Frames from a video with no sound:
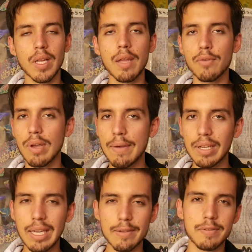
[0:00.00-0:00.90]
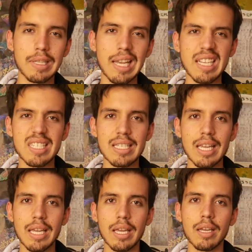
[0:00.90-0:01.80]
If you have a gift like
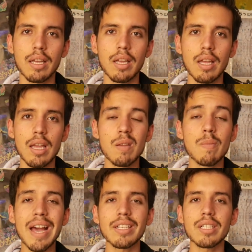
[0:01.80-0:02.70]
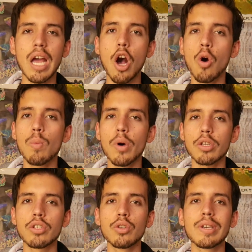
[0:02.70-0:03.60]
singing, Imagine how
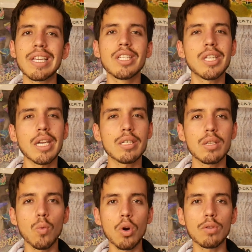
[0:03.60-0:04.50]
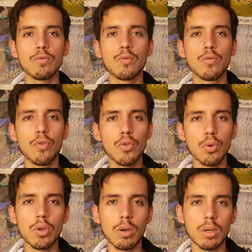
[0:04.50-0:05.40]
much you can change the world
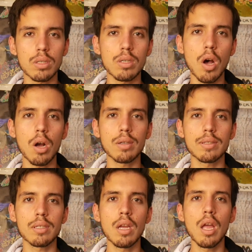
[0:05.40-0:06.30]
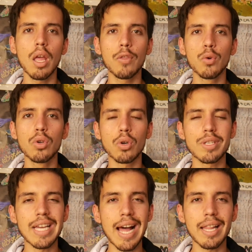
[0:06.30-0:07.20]
through your songs, through your
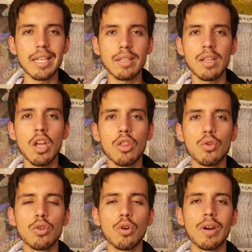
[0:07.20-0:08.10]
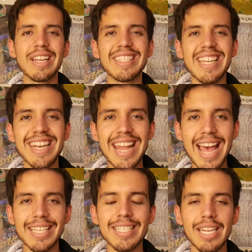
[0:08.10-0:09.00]
talent, through your
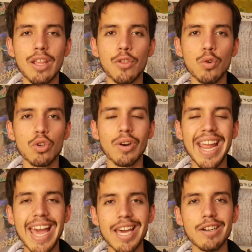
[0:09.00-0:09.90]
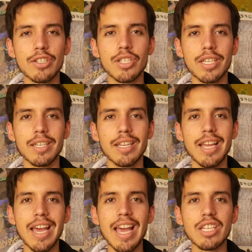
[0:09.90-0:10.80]
tenacity, through your energy,
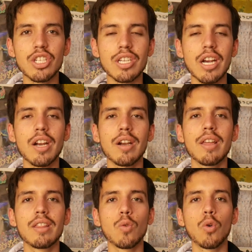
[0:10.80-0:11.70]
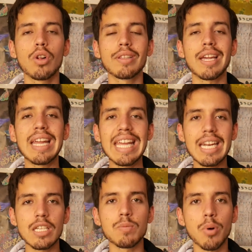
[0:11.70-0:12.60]
and share the world that
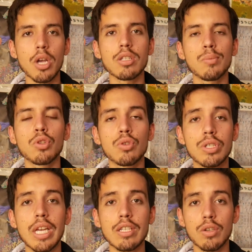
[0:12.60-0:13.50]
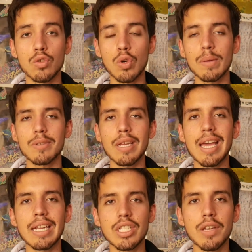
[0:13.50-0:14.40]
it is possible to chase your dreams
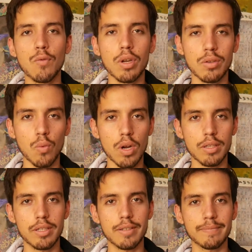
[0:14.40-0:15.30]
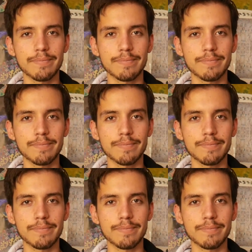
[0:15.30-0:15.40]
and achieve what you want.